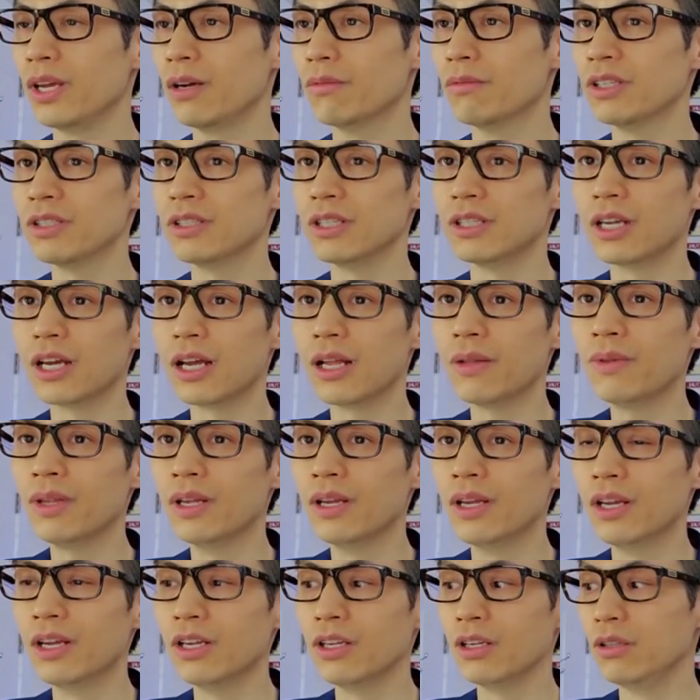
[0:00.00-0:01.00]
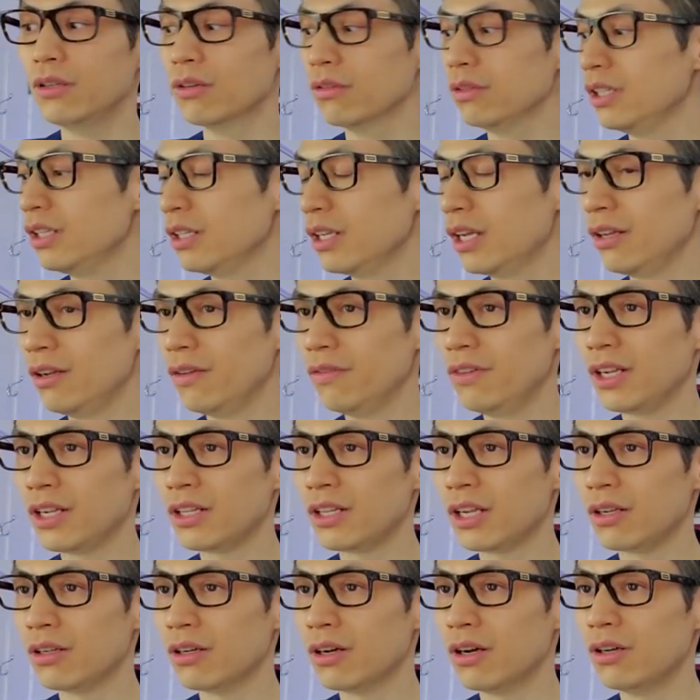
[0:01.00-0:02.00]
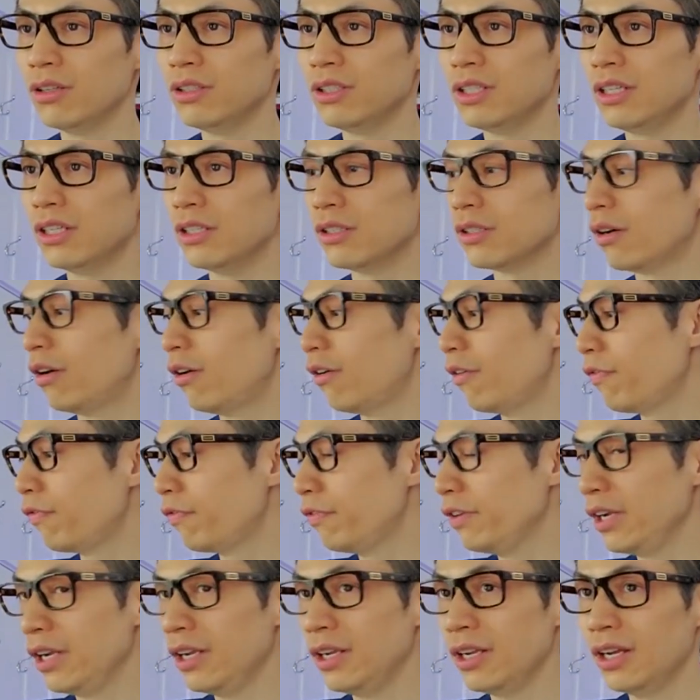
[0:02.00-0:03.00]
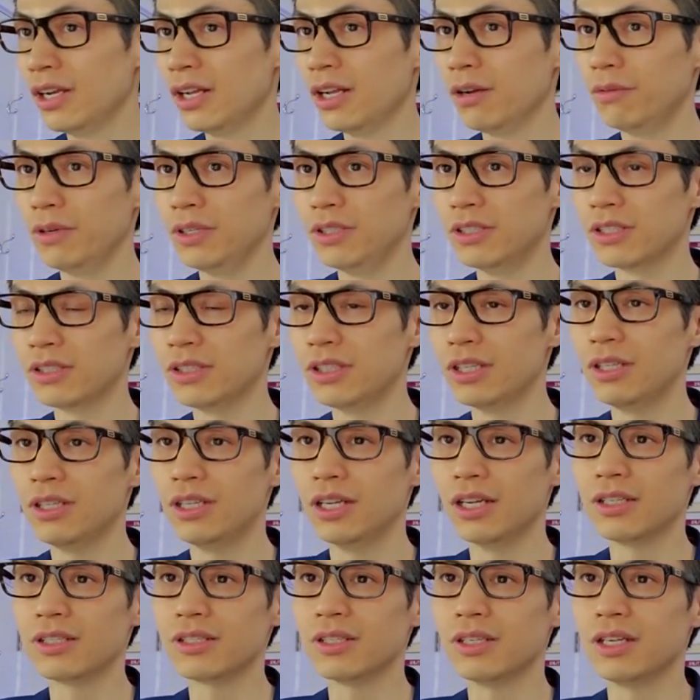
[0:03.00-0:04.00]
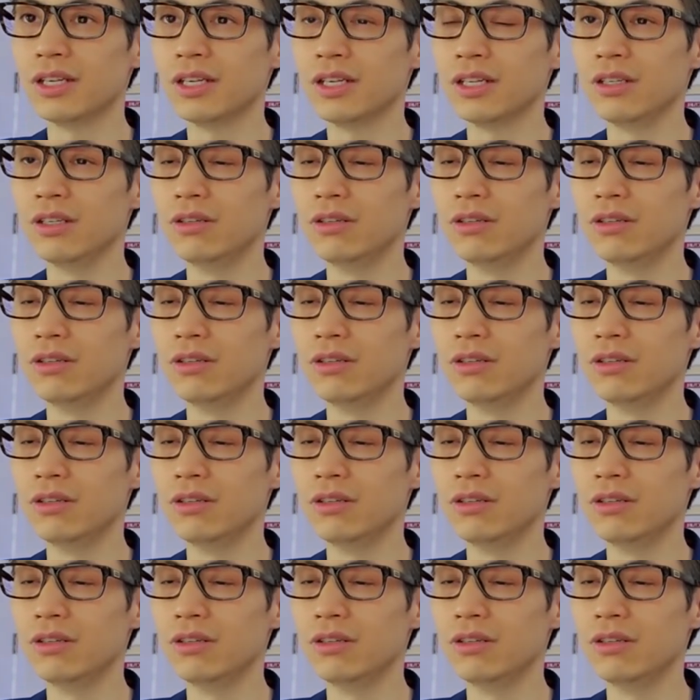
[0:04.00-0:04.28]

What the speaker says: And once again, you don't need any of the technology. It's all free. We just did this.